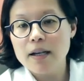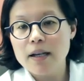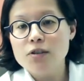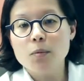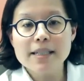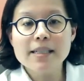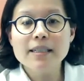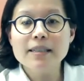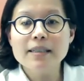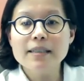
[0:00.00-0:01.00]
So
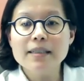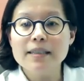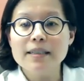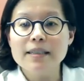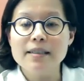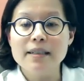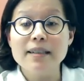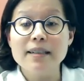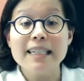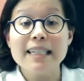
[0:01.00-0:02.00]
basically, this is a
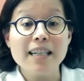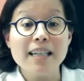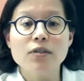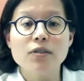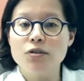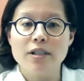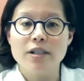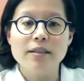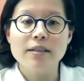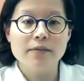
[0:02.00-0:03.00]
E version
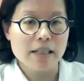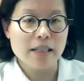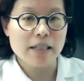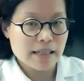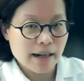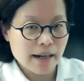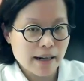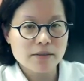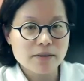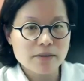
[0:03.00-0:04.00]
of the entire
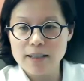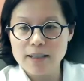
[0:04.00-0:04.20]
vagina.